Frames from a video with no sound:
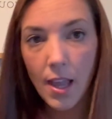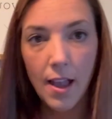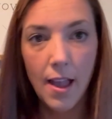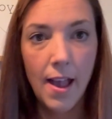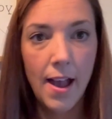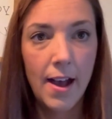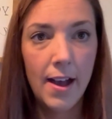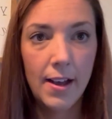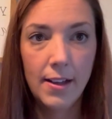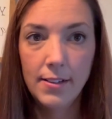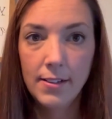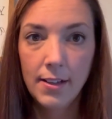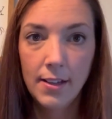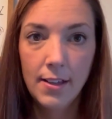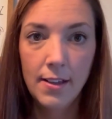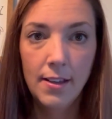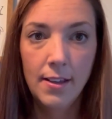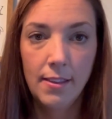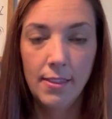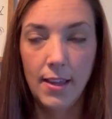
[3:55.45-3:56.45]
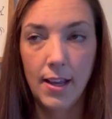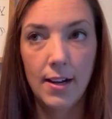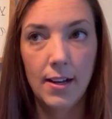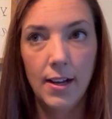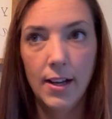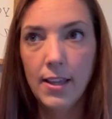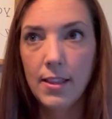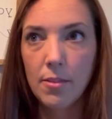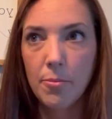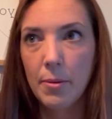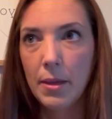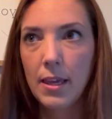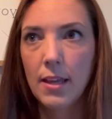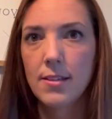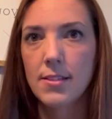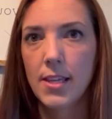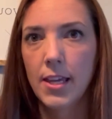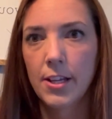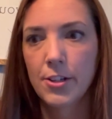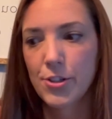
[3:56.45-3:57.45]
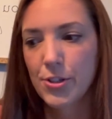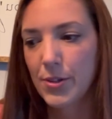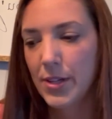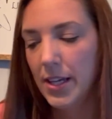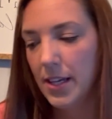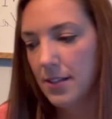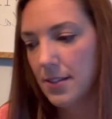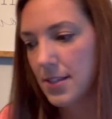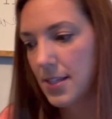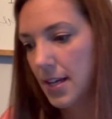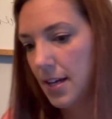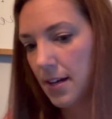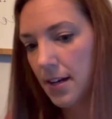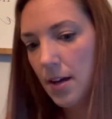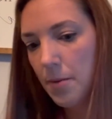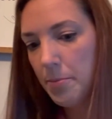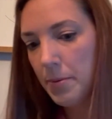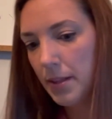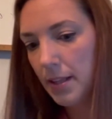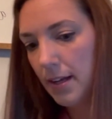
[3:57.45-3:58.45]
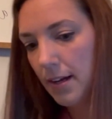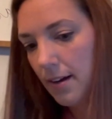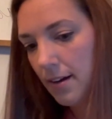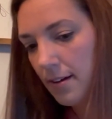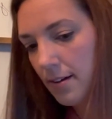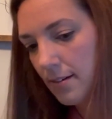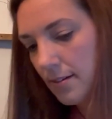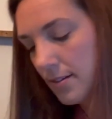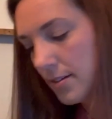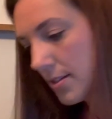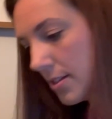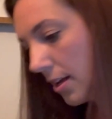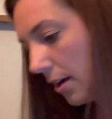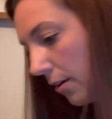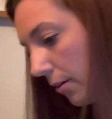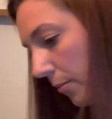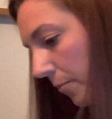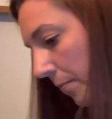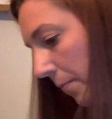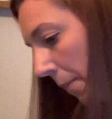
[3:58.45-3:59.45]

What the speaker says: at that height because Andrew can't stand up in there. So